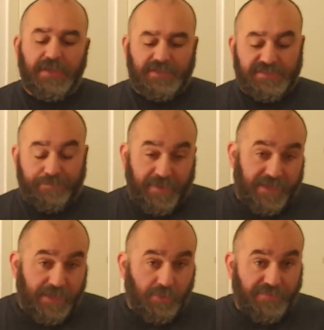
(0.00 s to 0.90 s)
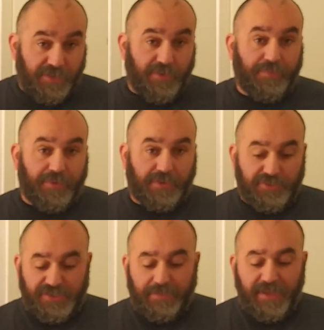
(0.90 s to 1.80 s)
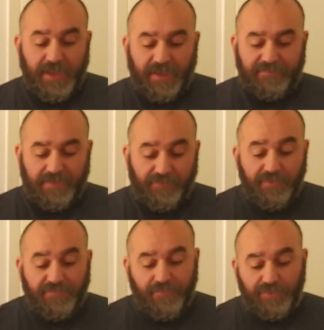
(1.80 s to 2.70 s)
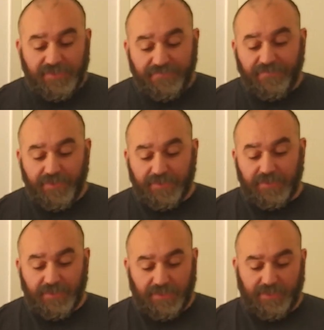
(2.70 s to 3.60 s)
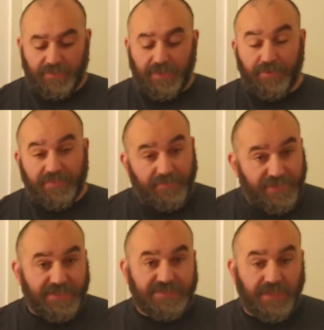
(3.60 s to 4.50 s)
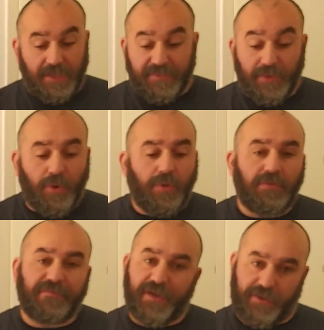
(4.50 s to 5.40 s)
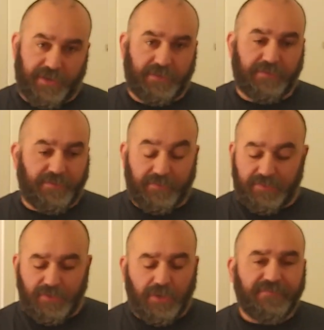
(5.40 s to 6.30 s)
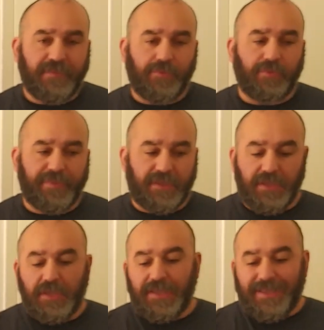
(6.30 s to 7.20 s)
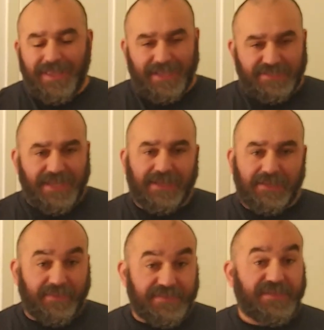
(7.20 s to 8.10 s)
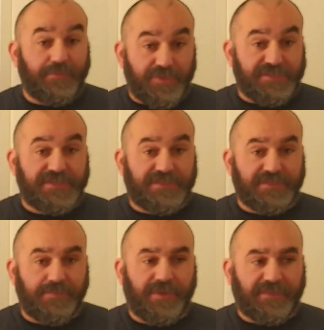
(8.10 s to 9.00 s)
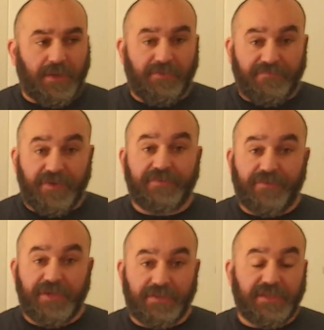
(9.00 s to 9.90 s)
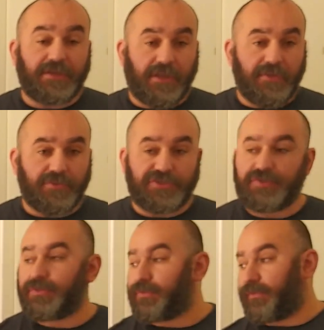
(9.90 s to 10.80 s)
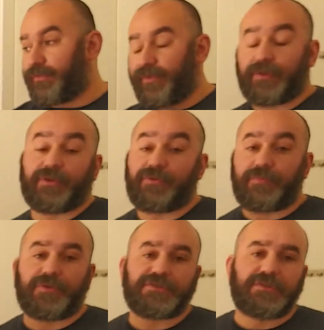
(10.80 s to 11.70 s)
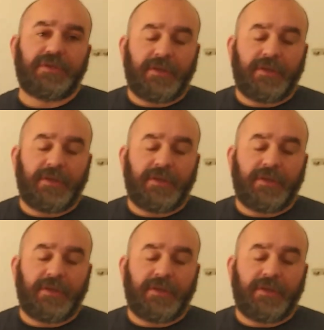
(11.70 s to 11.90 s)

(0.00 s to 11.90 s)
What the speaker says: depending on the gripper, because I may have 4 different number 3s, and they all vary. None of them will be exactly the same resistance, but they are very, very indeed close to the 300 grippers.